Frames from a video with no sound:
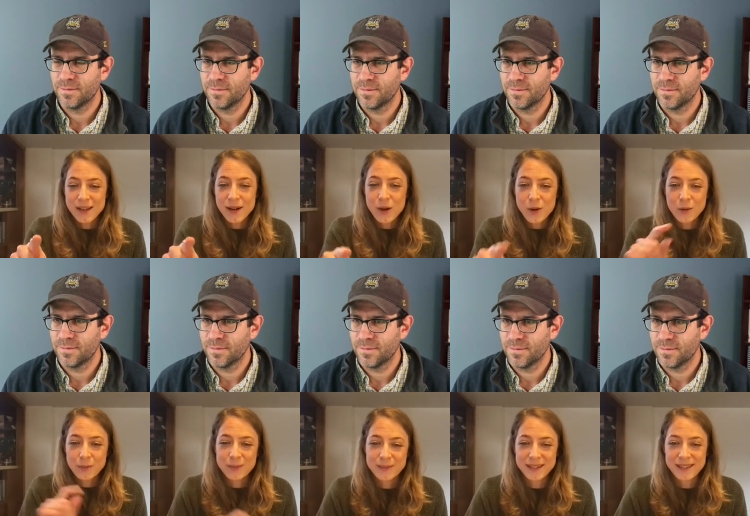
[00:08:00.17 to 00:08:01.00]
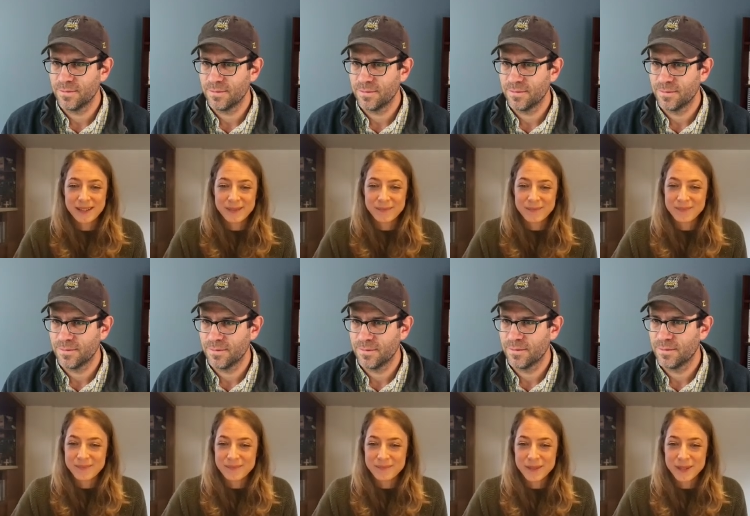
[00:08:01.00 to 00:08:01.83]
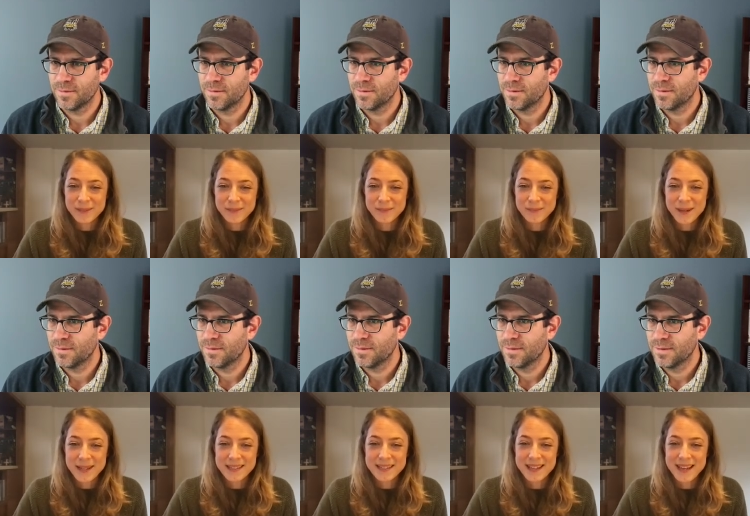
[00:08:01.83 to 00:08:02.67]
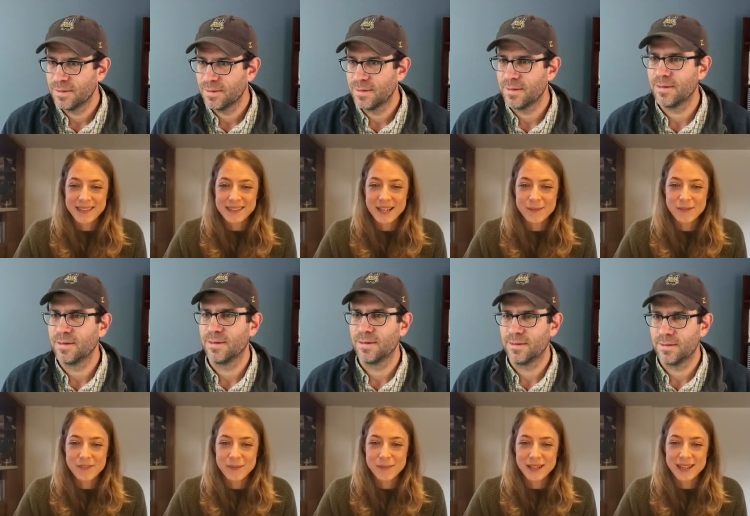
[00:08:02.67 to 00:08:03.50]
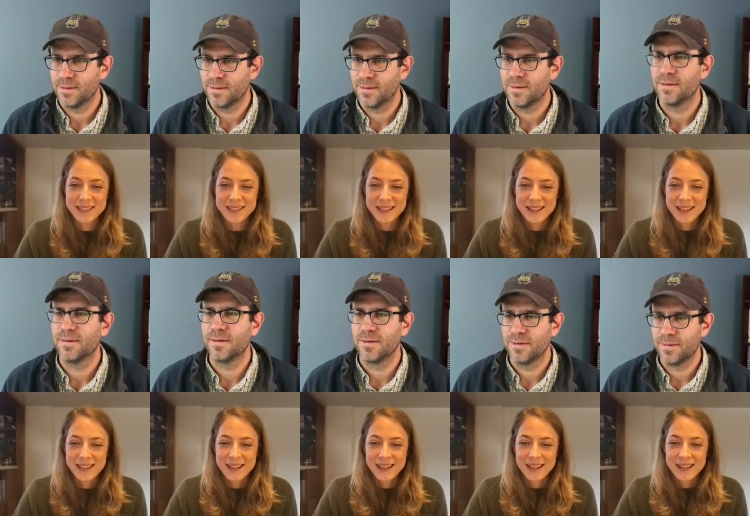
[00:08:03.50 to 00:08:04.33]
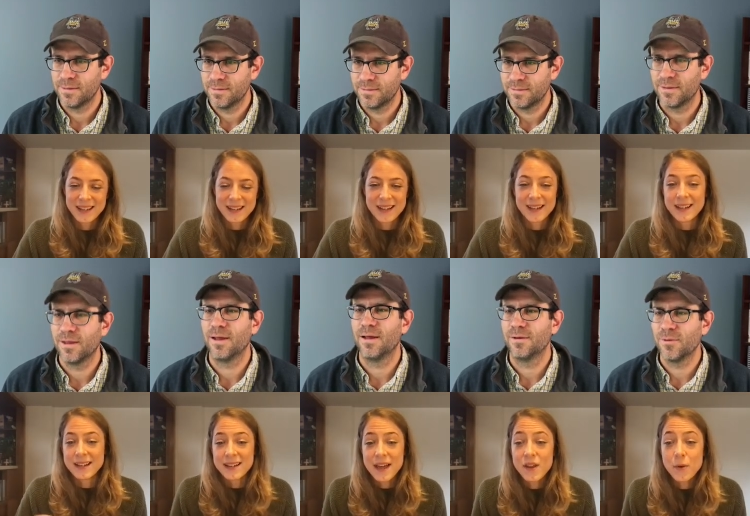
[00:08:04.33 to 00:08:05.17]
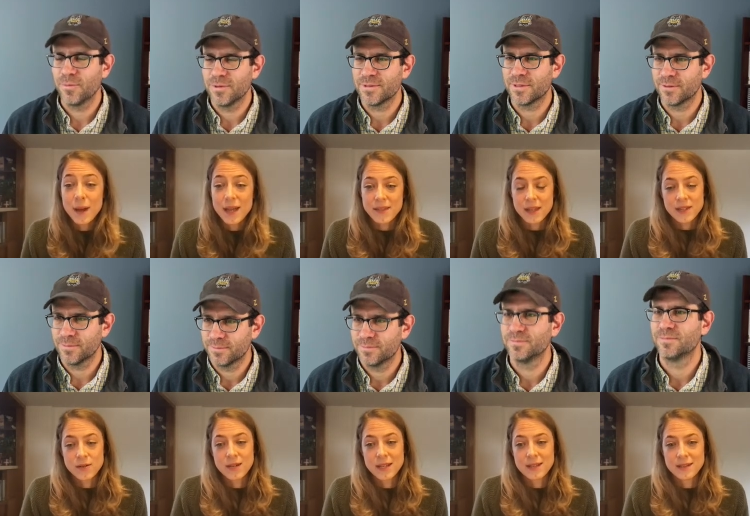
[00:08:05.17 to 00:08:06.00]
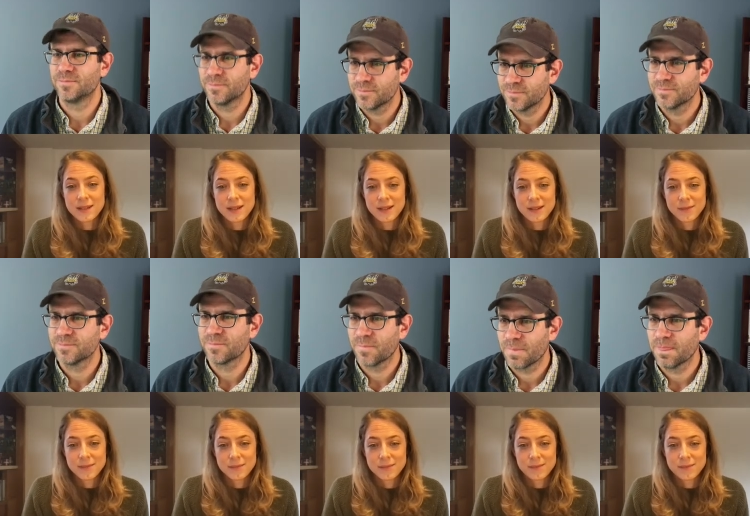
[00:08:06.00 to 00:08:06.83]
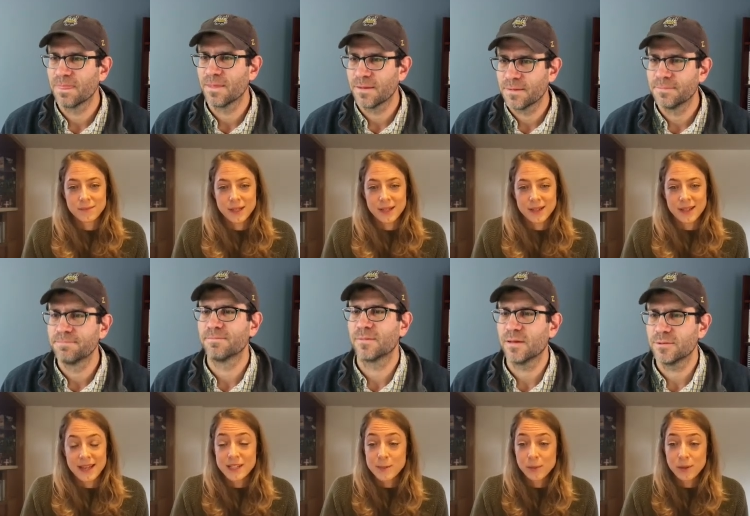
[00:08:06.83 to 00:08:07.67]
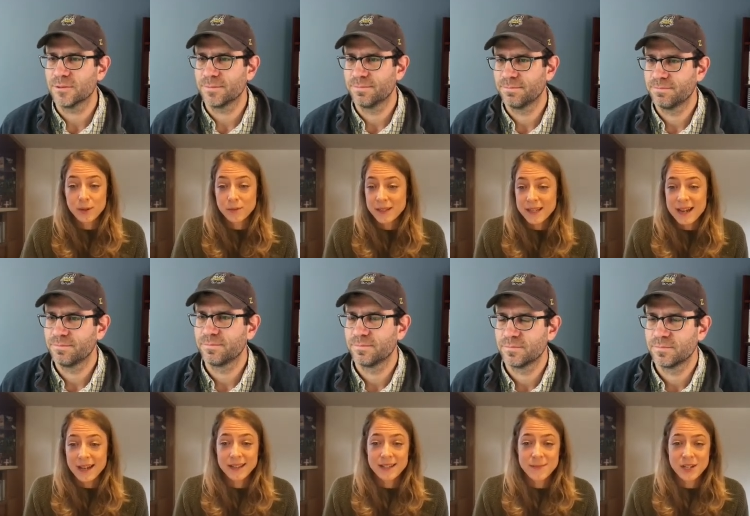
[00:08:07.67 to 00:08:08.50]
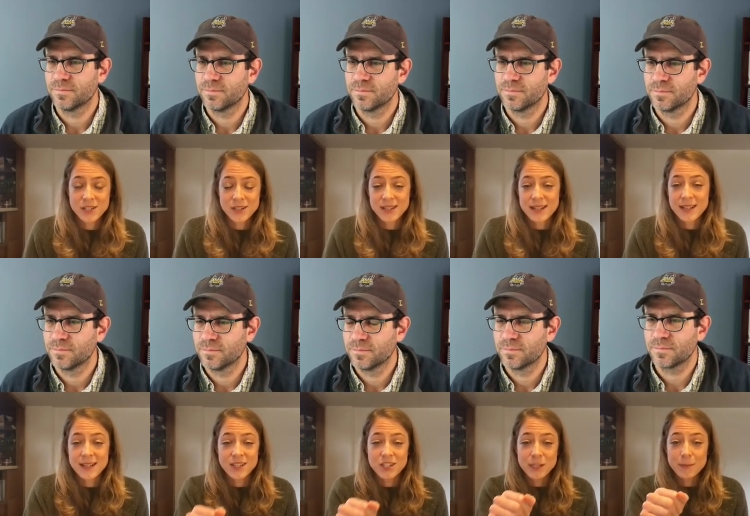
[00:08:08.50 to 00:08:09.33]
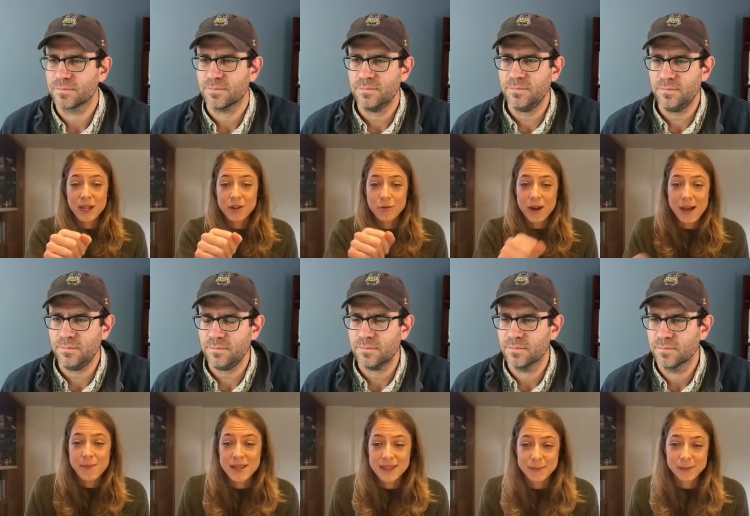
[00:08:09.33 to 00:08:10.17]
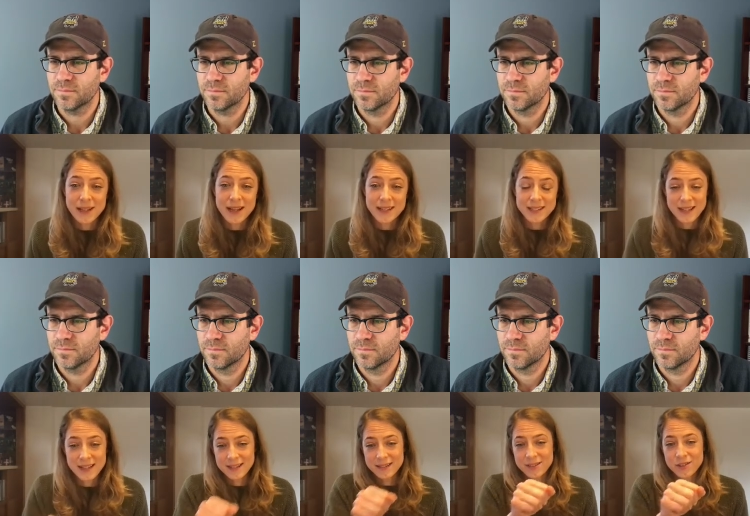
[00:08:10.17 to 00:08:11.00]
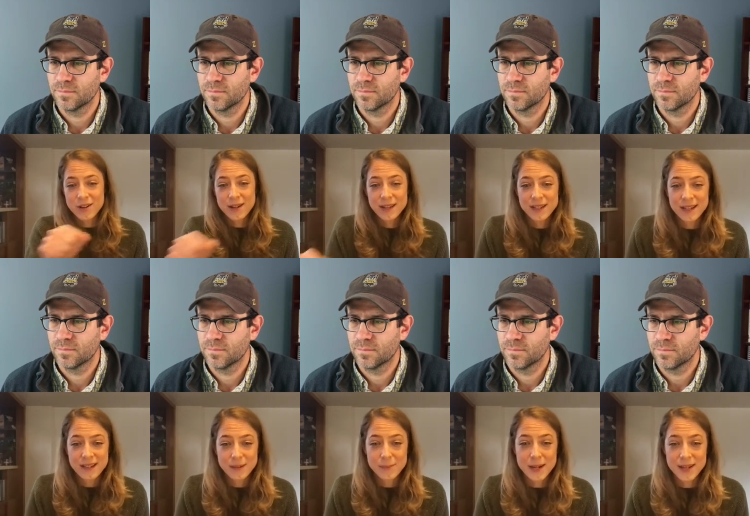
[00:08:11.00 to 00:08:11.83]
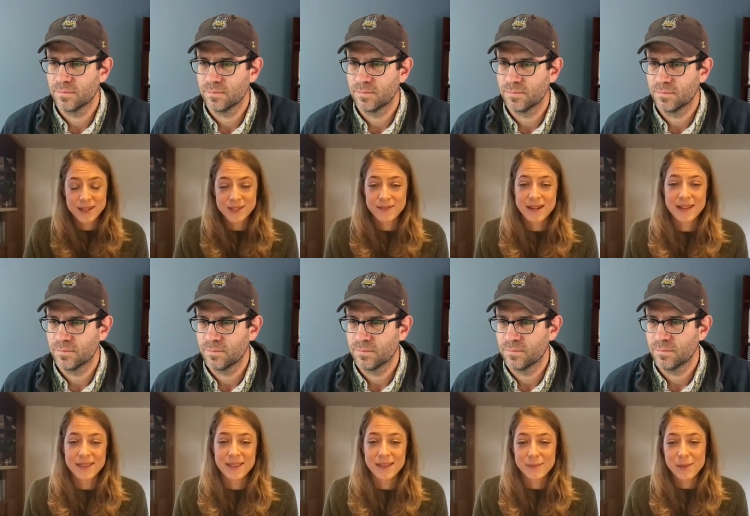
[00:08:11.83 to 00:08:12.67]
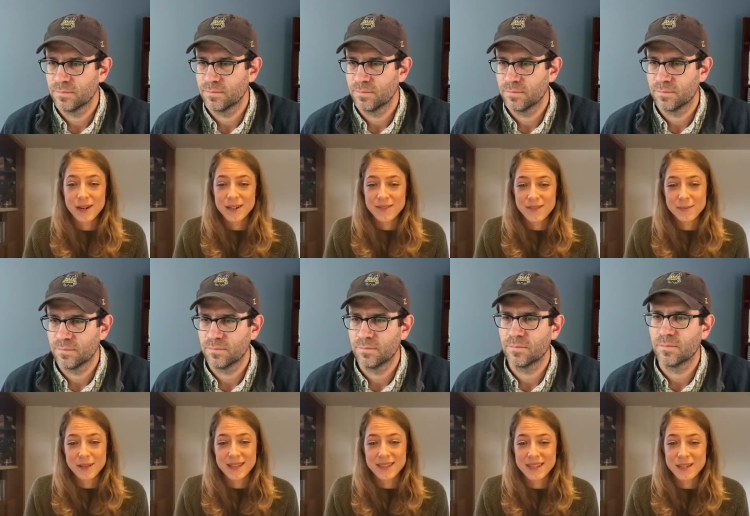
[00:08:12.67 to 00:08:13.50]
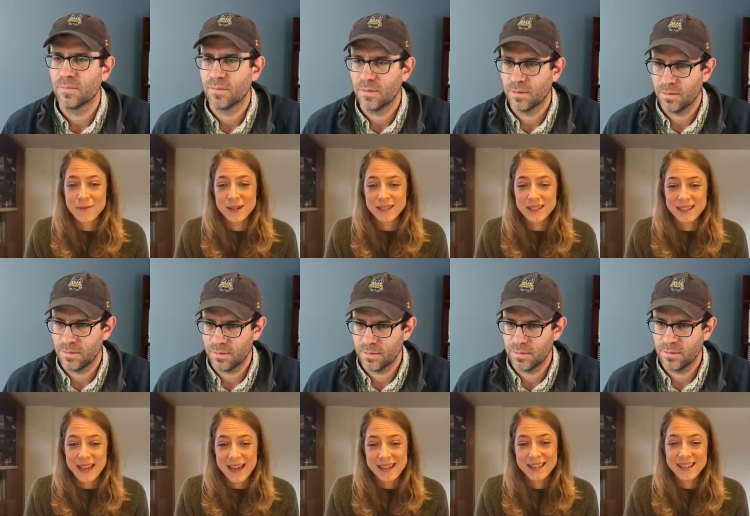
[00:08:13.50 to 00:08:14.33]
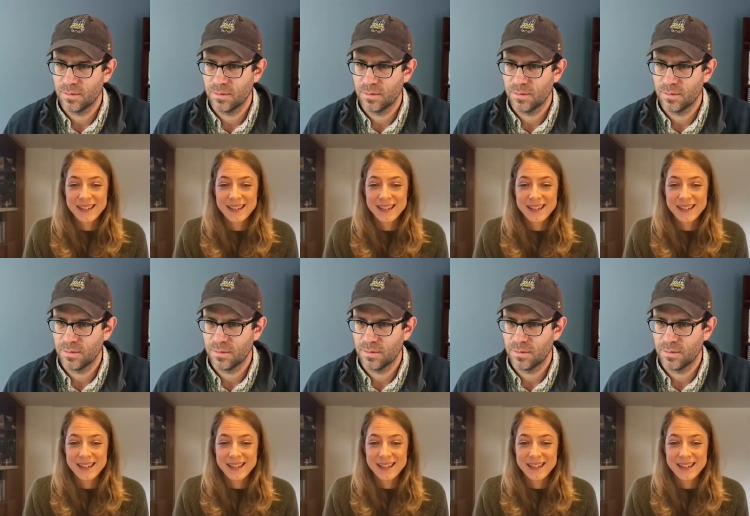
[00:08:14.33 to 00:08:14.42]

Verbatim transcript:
Speaker 1: the home um, button at the top of the plot. Uh, and another way that you can um, uh, explore really highly dimensional data is just by grabbing the plot and drawing a box around the part of the plot that you want to look at.